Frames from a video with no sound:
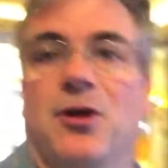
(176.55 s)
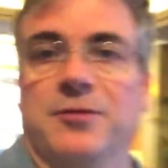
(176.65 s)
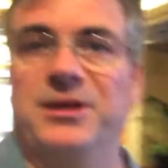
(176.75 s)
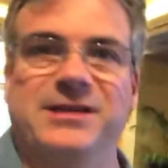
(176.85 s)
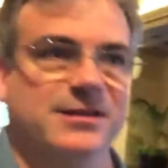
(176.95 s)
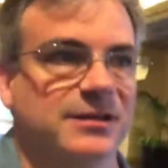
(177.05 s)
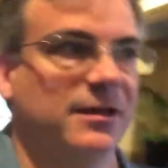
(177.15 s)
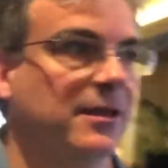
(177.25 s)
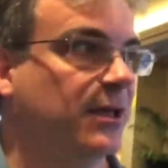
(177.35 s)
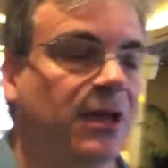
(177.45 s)
art pieces.
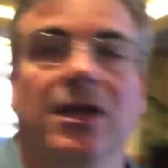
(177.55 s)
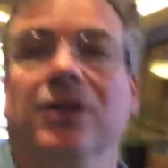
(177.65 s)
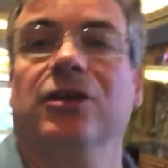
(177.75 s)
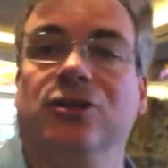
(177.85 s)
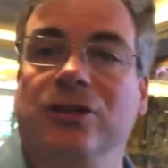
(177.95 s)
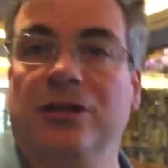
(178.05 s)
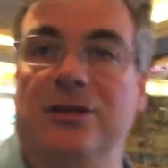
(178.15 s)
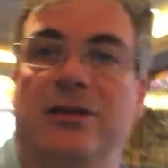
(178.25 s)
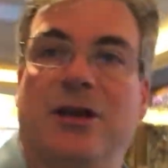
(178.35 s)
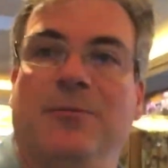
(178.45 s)

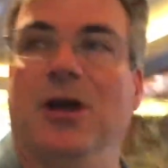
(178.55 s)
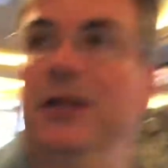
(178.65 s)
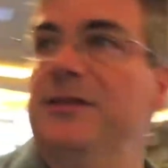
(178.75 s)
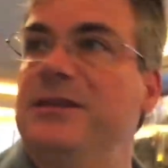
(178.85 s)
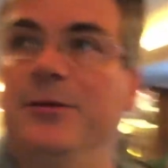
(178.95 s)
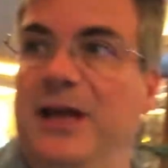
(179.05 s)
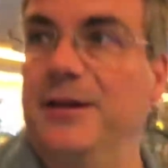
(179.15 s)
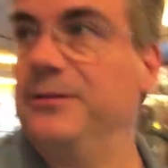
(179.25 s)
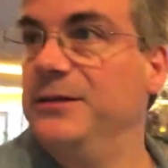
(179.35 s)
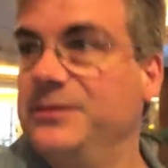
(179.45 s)
Come on, let's see what
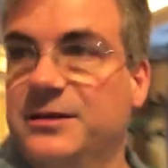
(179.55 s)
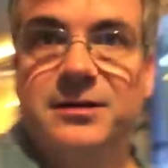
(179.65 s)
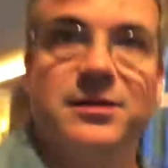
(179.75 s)
happens.